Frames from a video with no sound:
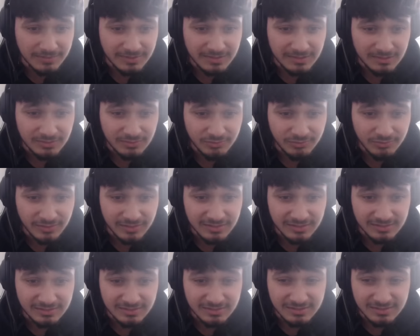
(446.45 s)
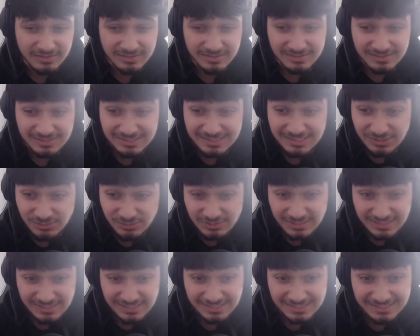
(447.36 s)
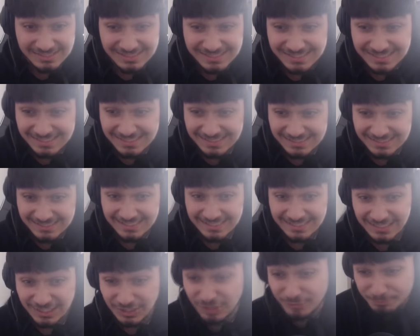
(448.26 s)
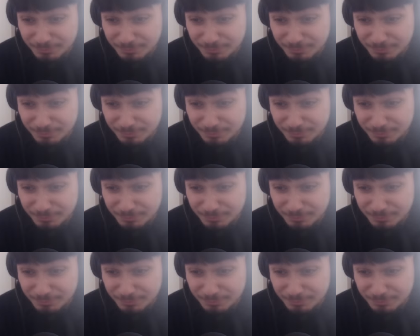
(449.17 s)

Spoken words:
little things because it literally takes the littlest thing and it just